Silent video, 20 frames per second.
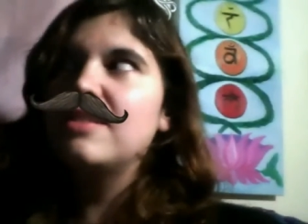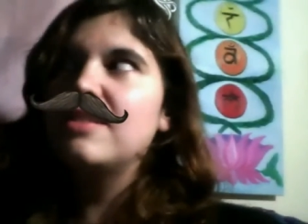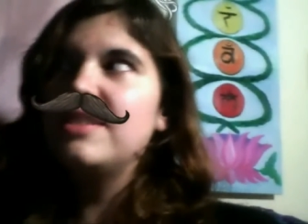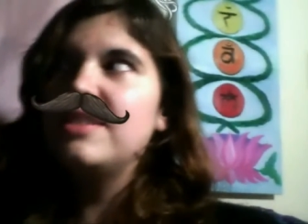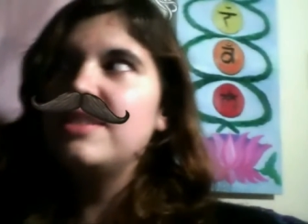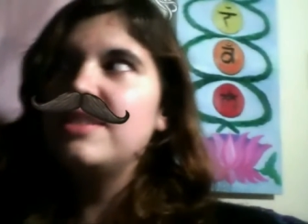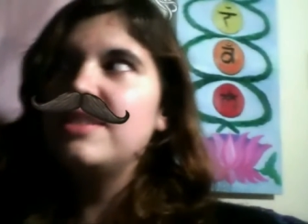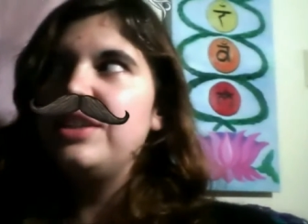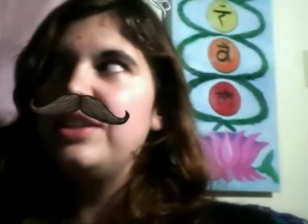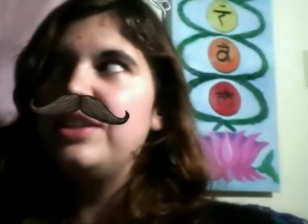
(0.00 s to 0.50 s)

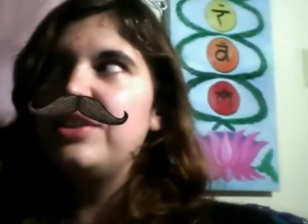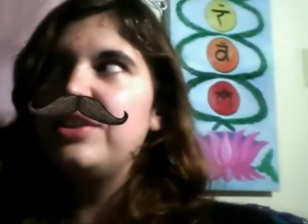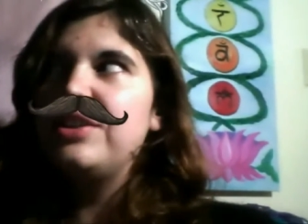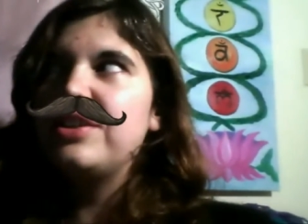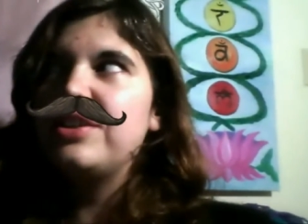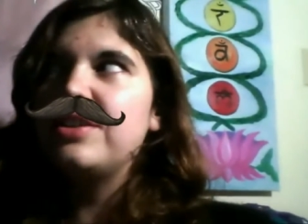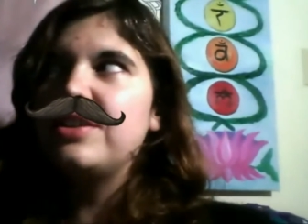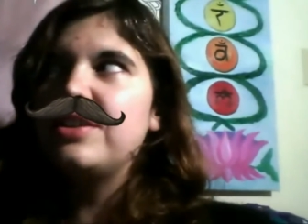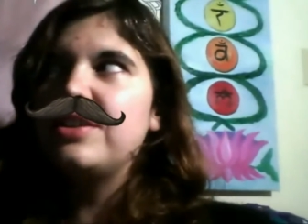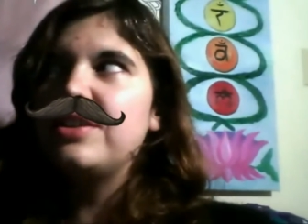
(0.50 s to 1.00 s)

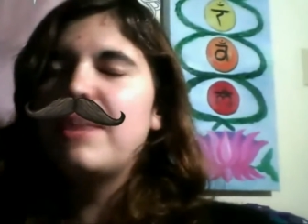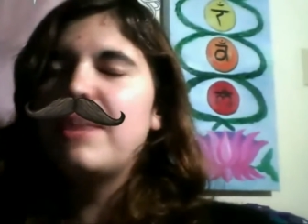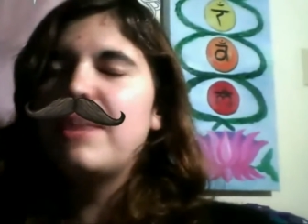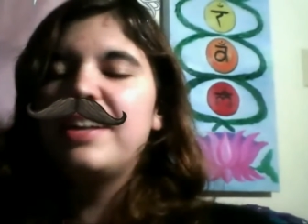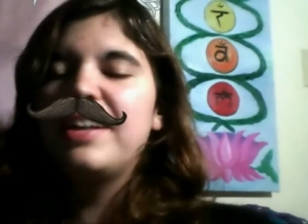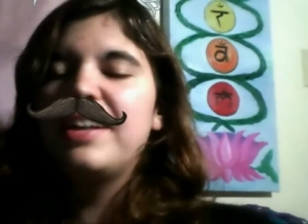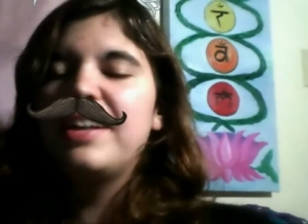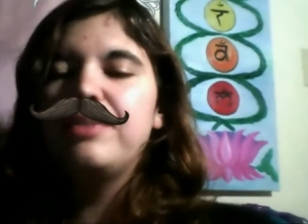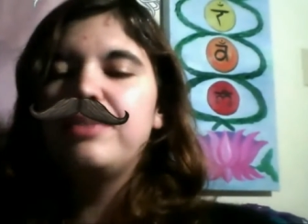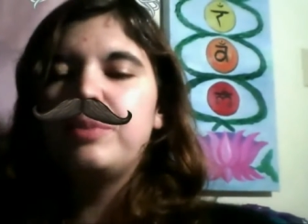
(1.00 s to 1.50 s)
uh,
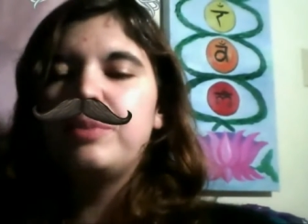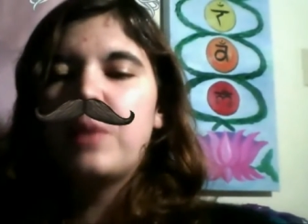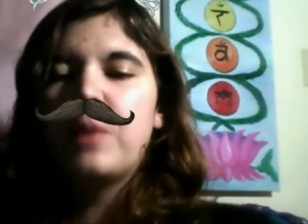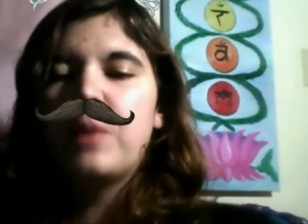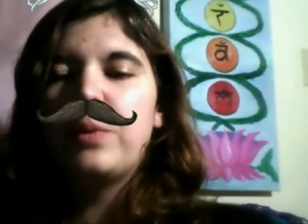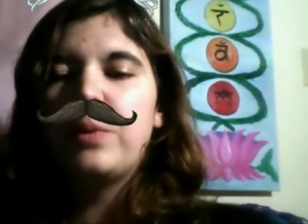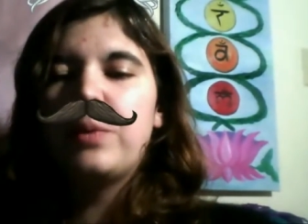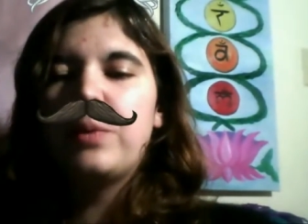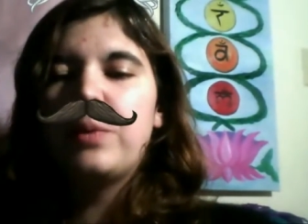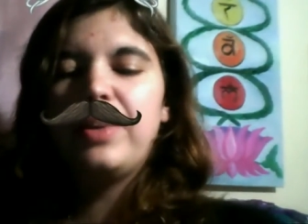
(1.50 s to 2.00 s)
mine would
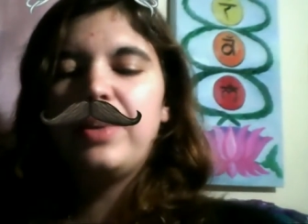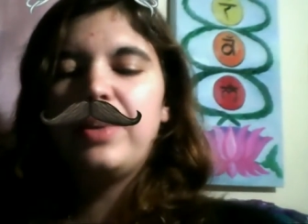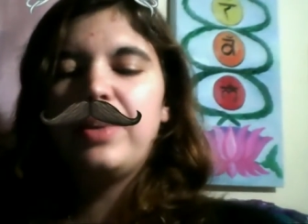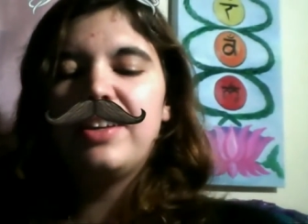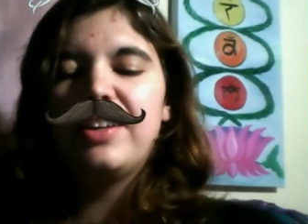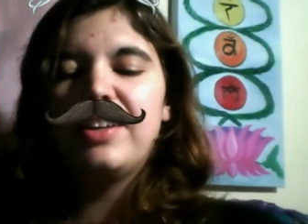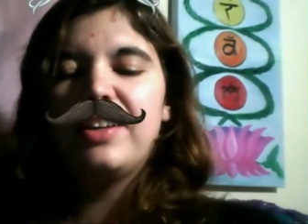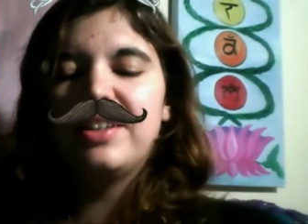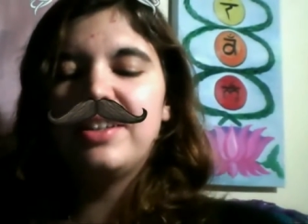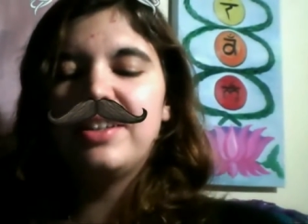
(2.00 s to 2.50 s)
probably
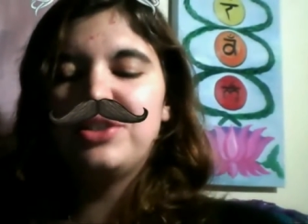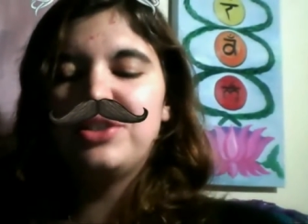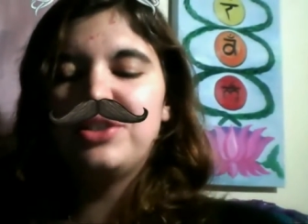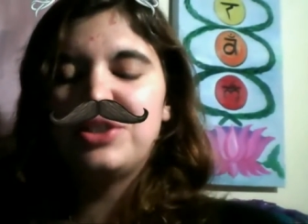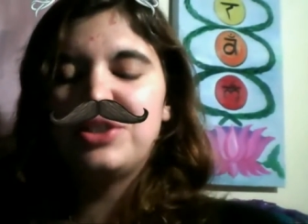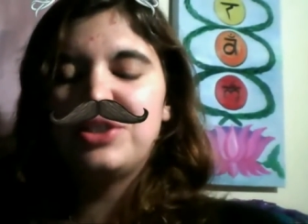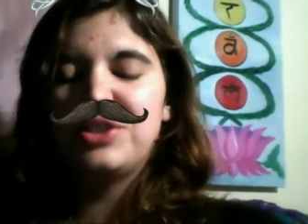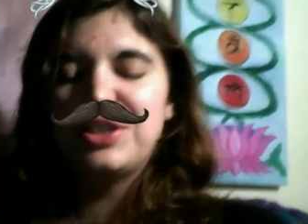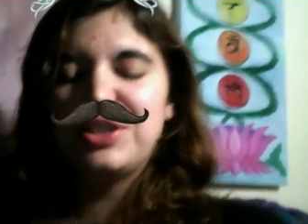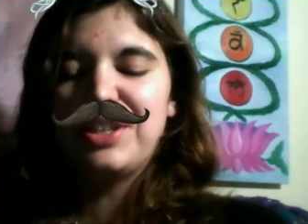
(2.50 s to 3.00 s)
be
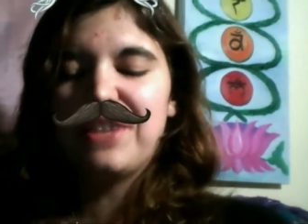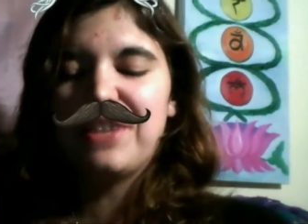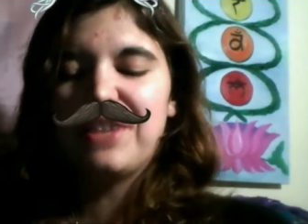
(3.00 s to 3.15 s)
interesting enough.